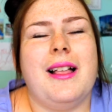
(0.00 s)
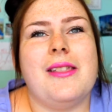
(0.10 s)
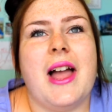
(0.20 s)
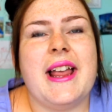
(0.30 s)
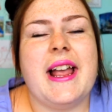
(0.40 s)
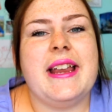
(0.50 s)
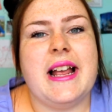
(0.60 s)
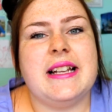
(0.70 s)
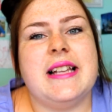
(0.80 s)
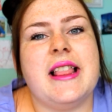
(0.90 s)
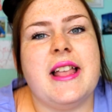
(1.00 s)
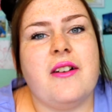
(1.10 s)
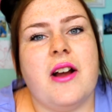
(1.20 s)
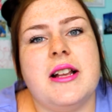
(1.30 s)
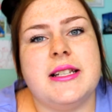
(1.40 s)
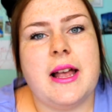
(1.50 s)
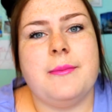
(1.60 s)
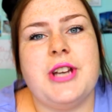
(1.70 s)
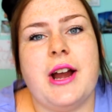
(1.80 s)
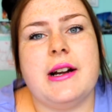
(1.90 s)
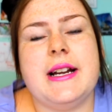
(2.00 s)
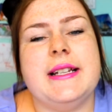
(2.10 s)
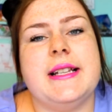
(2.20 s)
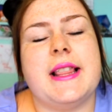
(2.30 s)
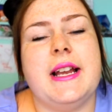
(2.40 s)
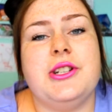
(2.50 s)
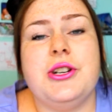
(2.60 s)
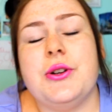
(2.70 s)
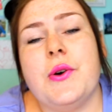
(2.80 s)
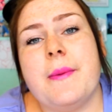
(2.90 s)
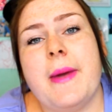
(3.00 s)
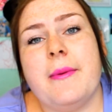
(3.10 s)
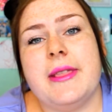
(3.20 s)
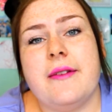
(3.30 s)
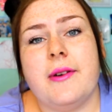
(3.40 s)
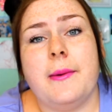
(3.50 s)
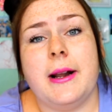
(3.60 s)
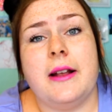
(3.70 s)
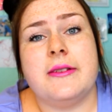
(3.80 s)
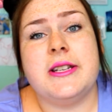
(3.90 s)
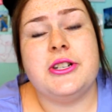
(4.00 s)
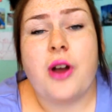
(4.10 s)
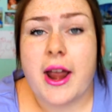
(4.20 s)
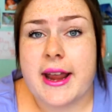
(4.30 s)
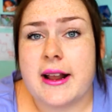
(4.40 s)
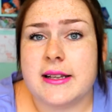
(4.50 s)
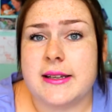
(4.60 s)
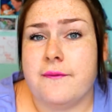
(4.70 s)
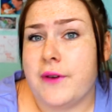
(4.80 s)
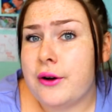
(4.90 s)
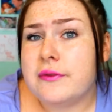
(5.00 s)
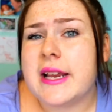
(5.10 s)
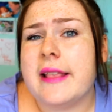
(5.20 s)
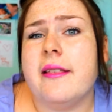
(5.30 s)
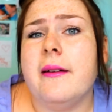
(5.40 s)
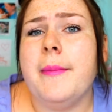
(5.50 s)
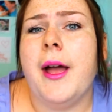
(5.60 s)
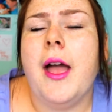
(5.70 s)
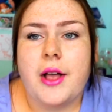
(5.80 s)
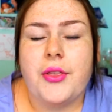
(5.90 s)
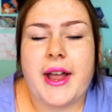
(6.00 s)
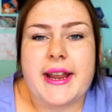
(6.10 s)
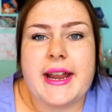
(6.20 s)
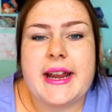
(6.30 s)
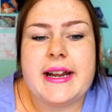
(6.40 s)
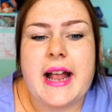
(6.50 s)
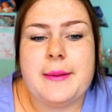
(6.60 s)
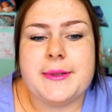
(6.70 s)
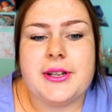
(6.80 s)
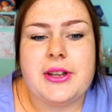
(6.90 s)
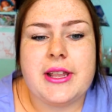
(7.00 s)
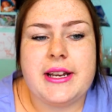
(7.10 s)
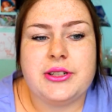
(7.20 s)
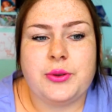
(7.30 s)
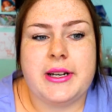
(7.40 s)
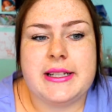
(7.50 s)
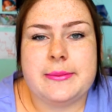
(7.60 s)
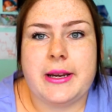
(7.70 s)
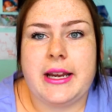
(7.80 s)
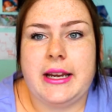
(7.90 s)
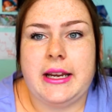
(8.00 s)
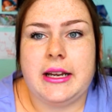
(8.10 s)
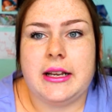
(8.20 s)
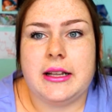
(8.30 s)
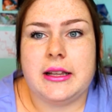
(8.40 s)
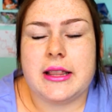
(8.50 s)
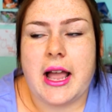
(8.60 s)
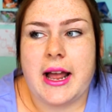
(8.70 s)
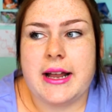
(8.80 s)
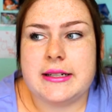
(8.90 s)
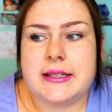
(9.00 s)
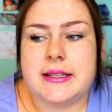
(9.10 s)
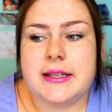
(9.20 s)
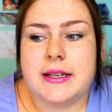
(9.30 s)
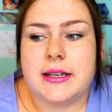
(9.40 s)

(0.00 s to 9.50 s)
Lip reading: like, yes, and there are some charities that they do talk about with everyone else to try and get us involved in them. Like, it absolutely annoys me that